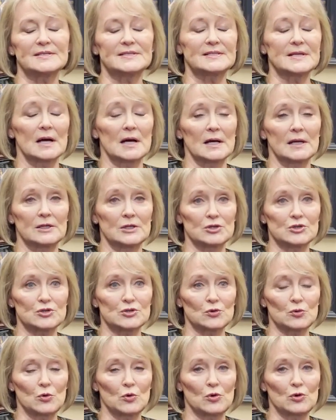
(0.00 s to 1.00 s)

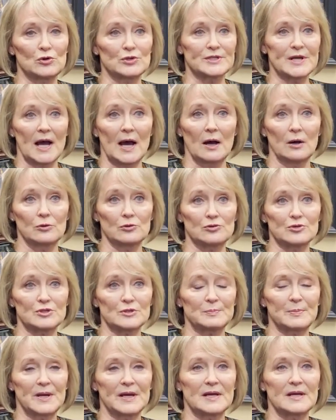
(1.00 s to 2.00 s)
dinosaurs, outer
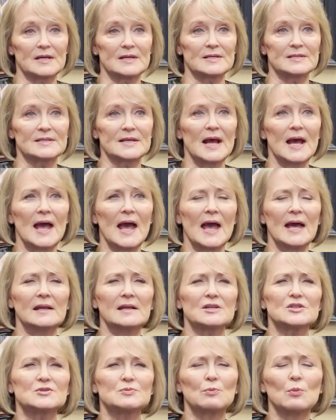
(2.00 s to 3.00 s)
space,
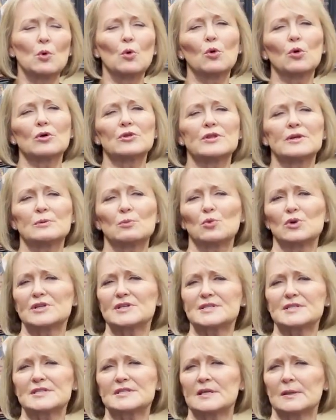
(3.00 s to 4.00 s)
and it's more than what
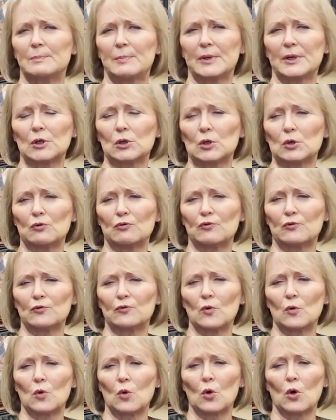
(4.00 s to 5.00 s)
is typical
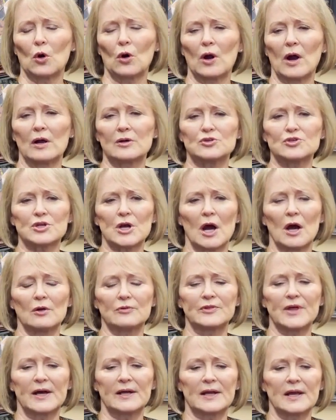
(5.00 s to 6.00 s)
for a
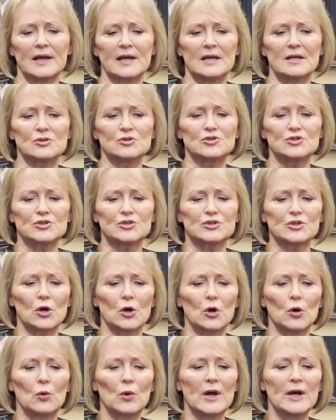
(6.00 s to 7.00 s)
child that age.
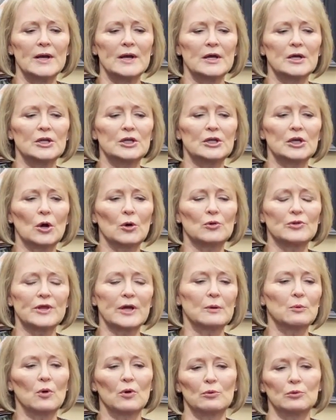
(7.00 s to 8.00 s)
So, you know,
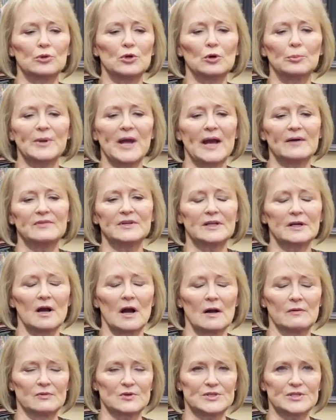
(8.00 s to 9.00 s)
you'll be having a
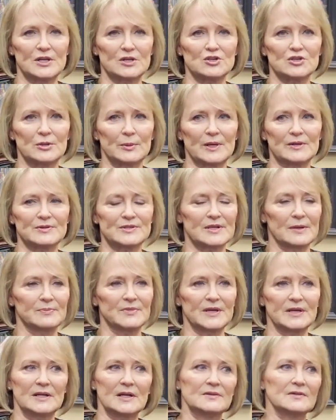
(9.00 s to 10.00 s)
conversation about
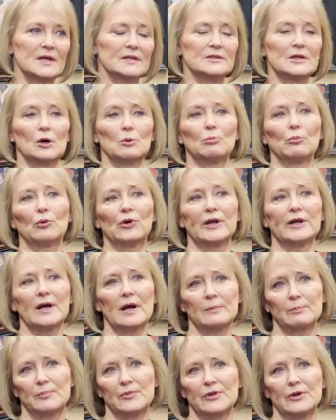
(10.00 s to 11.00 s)
something, and then they'll bring
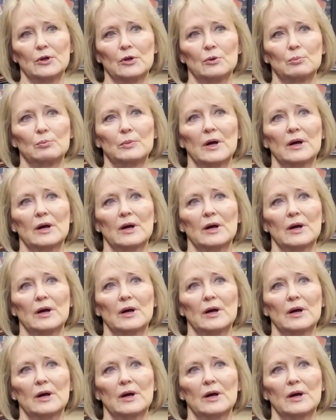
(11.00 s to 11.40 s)
up their